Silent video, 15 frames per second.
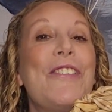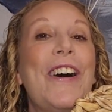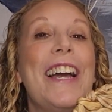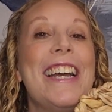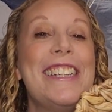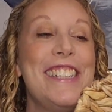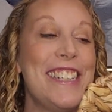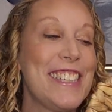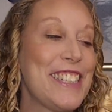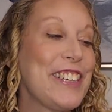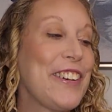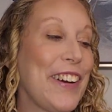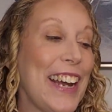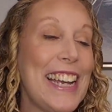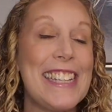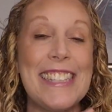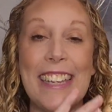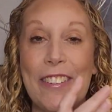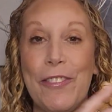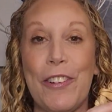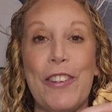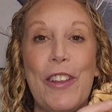which is
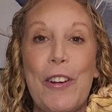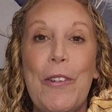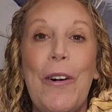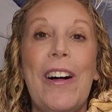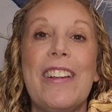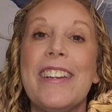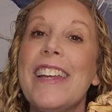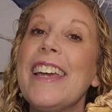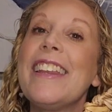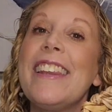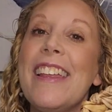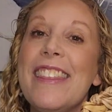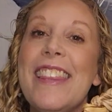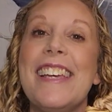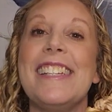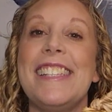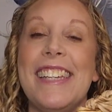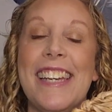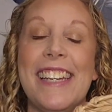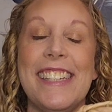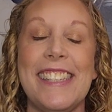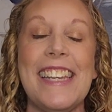crazy for the quality that this
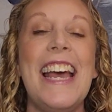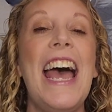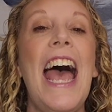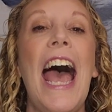is.